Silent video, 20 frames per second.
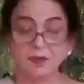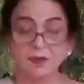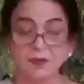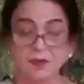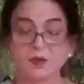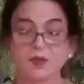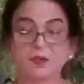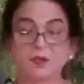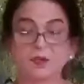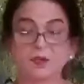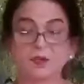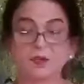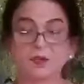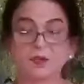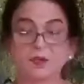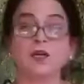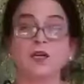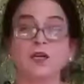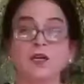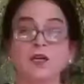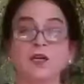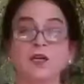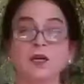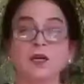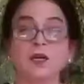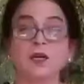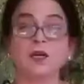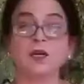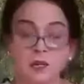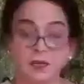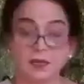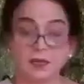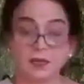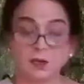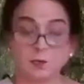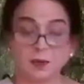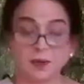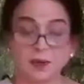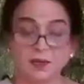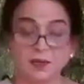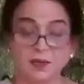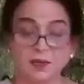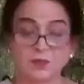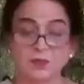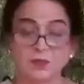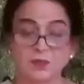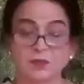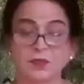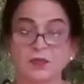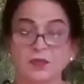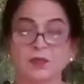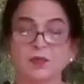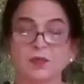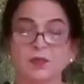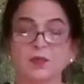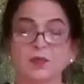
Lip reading: corresponding to the cardiac plexus,